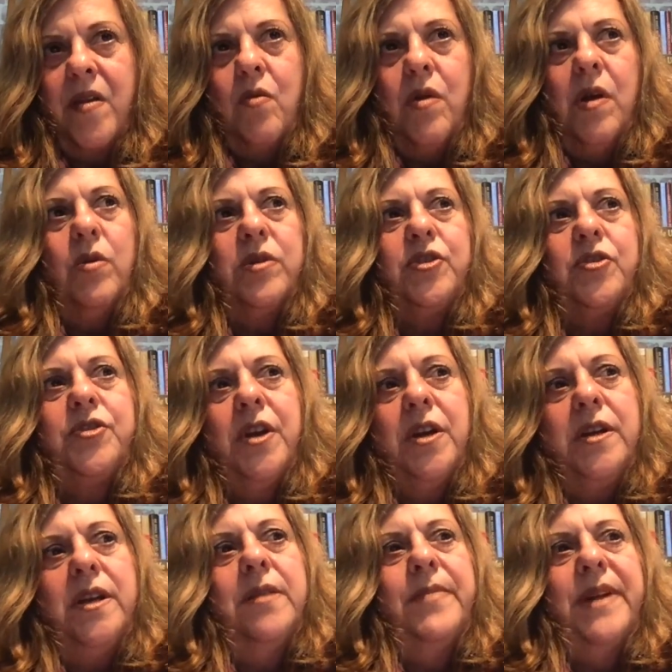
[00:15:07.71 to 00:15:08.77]
Well, what you're
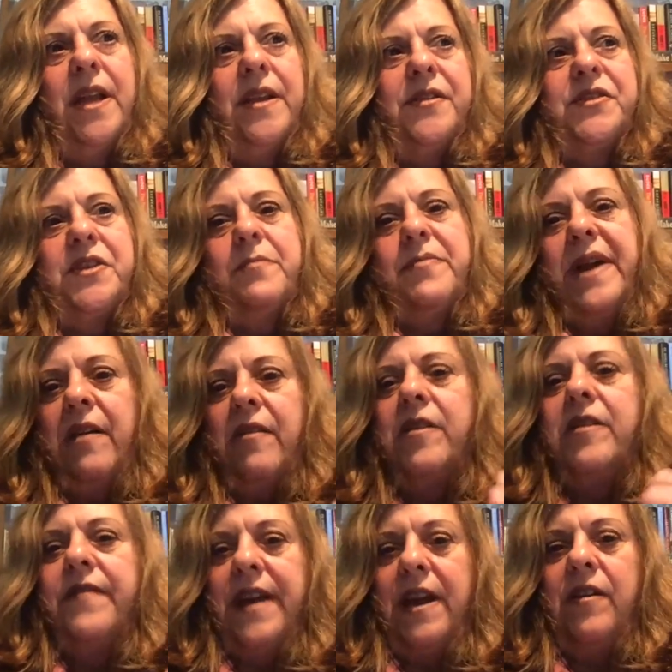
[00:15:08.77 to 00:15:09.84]
talking about is
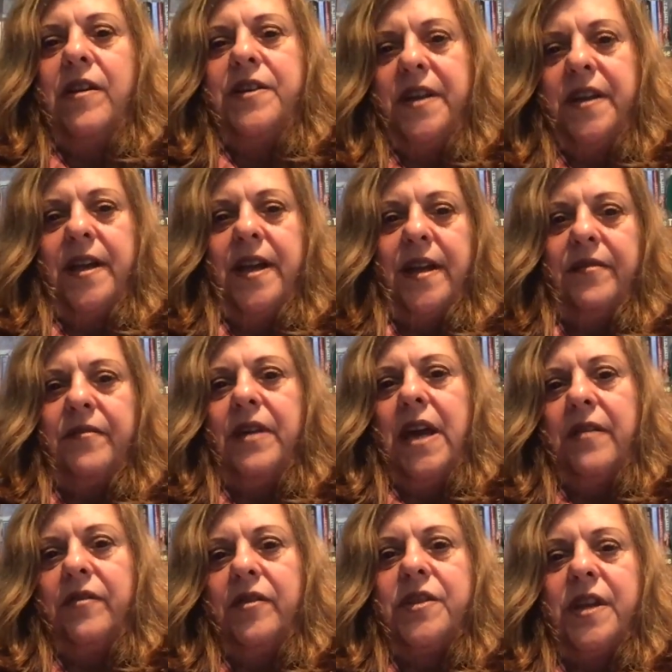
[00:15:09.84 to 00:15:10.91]
comparative
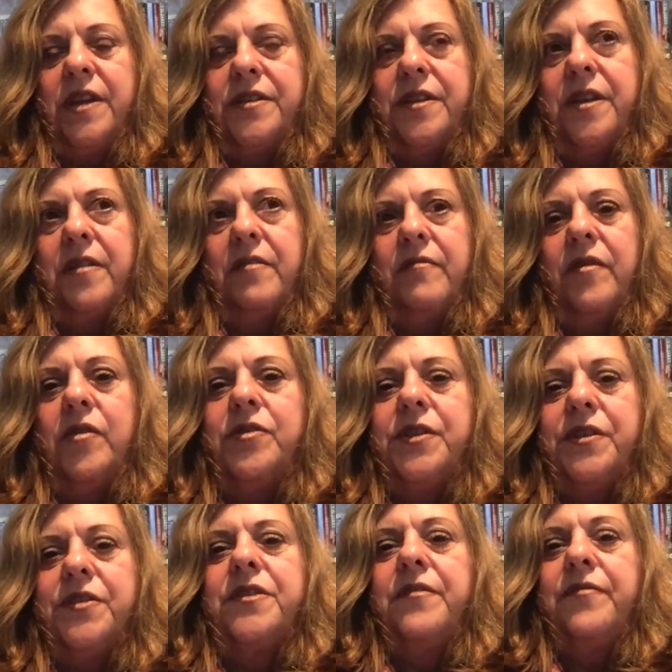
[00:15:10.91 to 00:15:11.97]
advertising
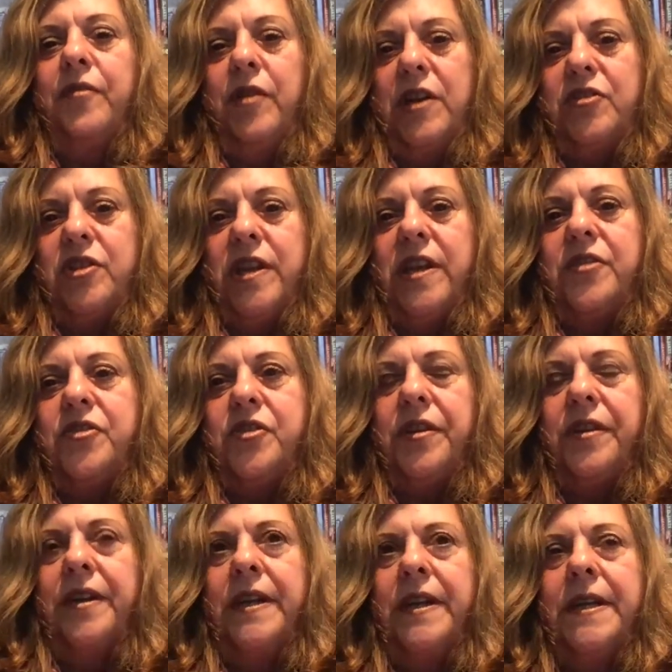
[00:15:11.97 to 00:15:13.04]
versus differentiation.
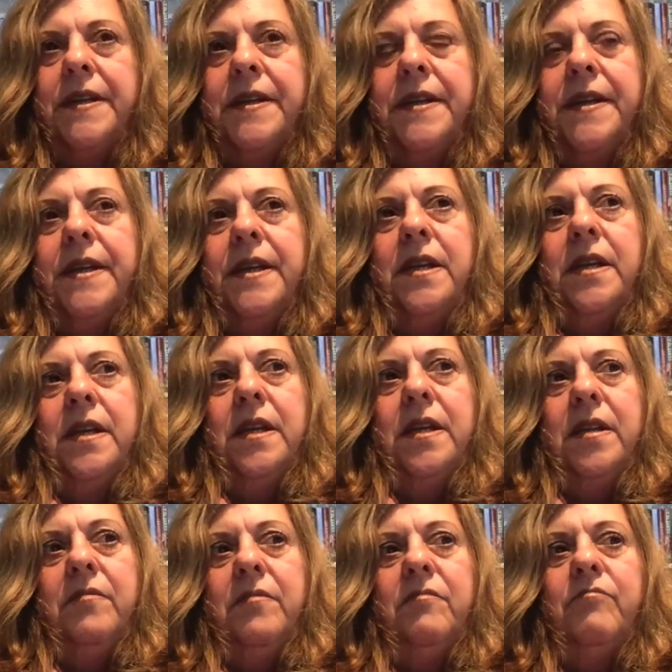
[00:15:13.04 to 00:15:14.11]

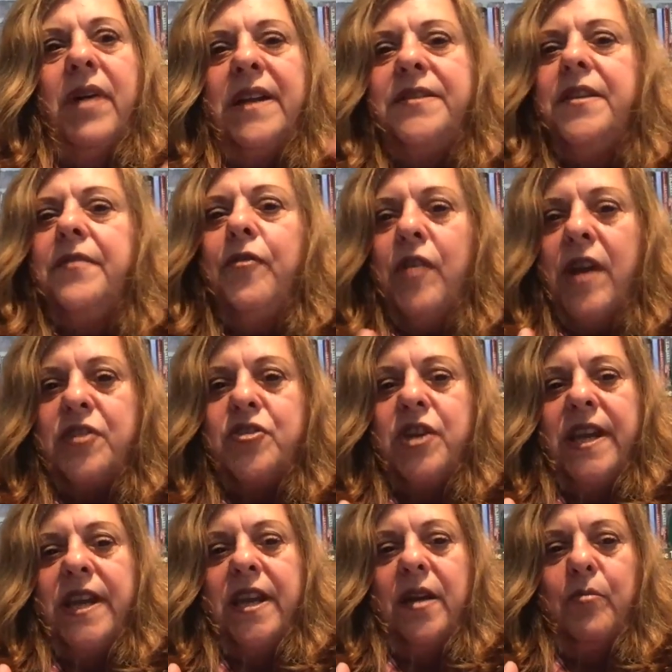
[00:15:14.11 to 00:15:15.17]
By
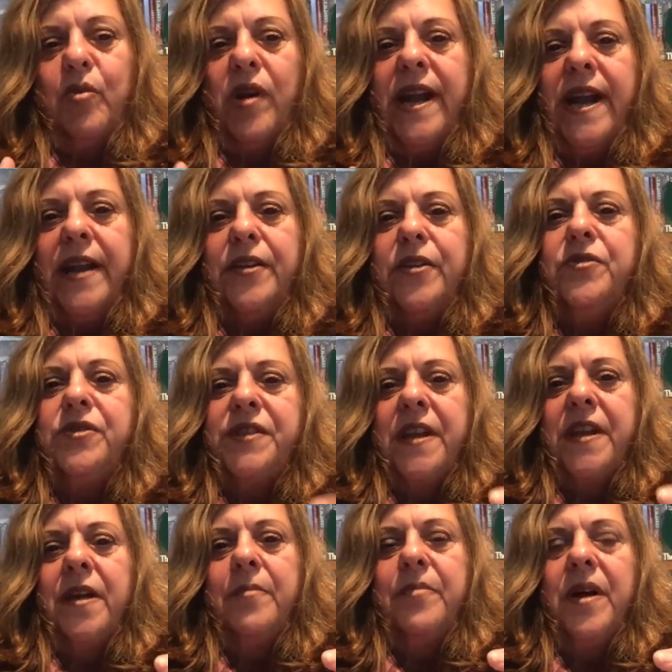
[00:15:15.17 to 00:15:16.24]
differentiating a brand, you set
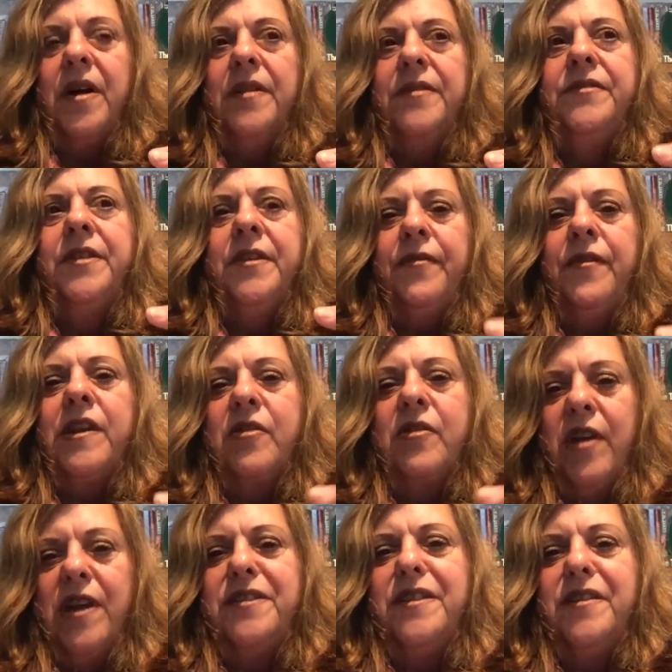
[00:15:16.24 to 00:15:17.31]
up different
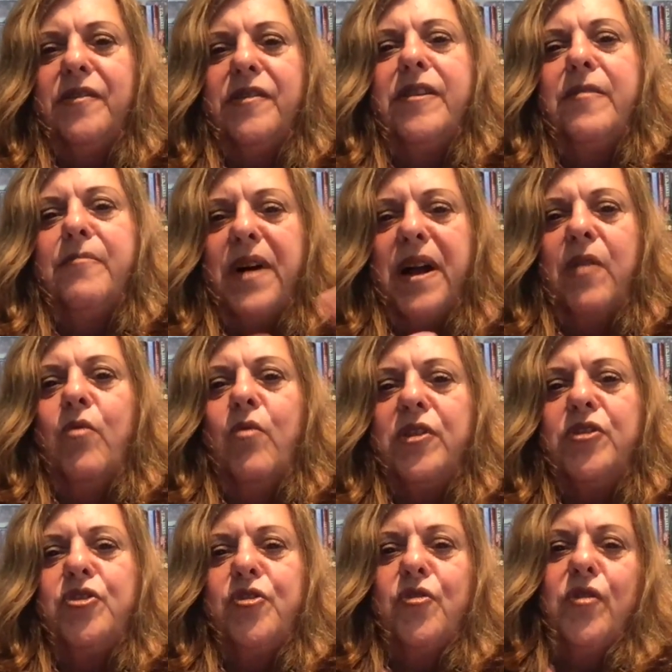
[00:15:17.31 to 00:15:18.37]
criteria by
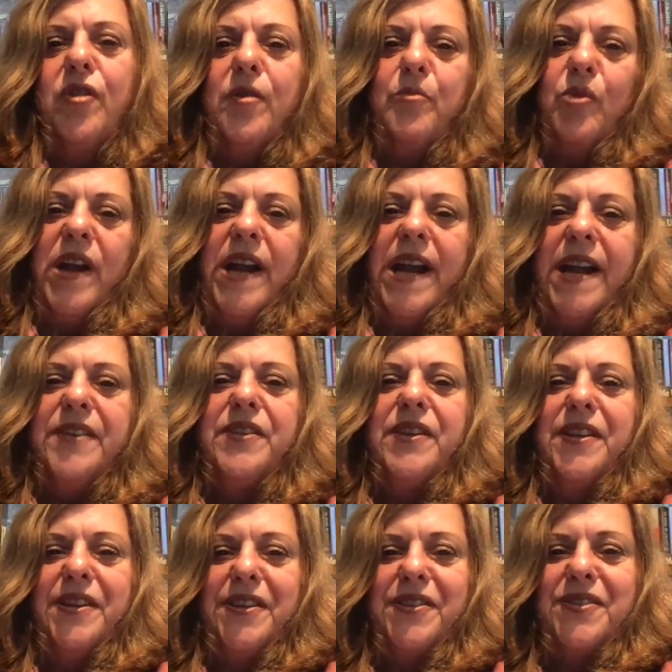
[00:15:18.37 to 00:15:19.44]
which your brand
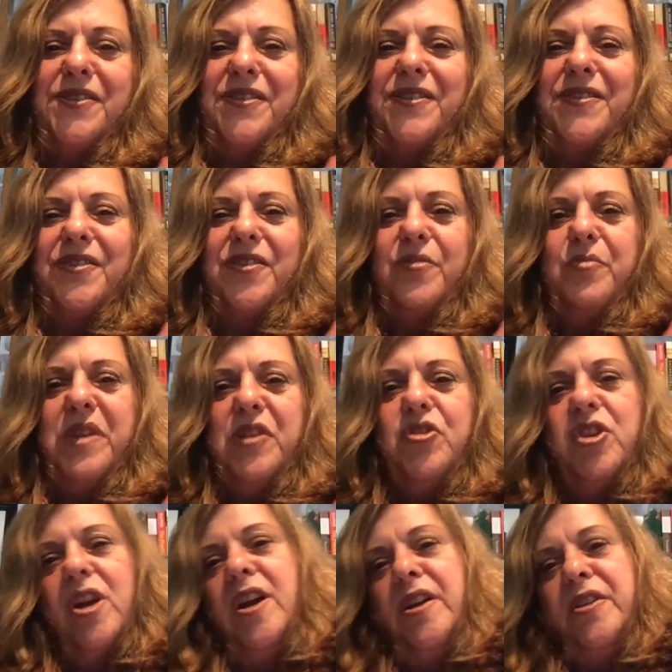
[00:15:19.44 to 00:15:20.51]
is to be
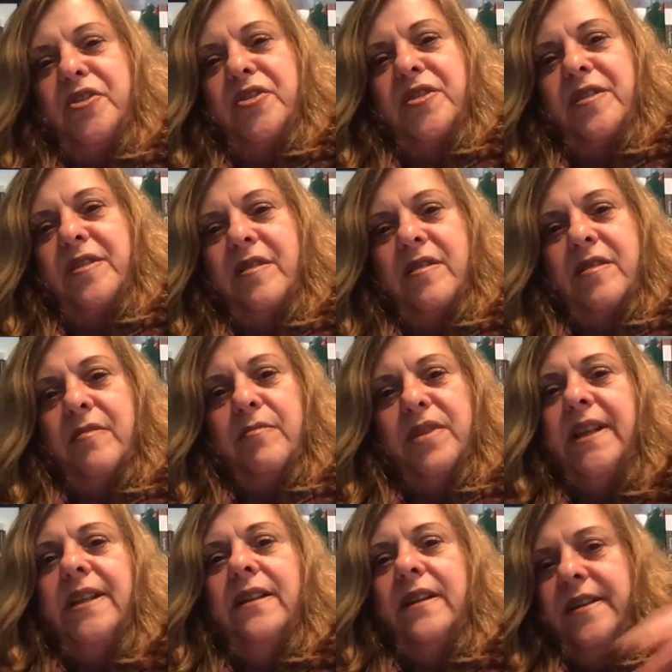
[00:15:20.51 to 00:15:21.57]
judged,
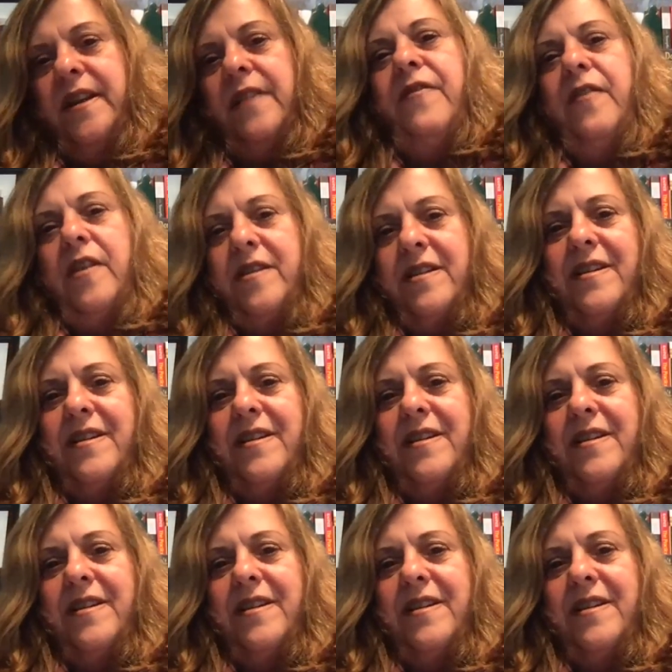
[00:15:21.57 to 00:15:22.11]
completely different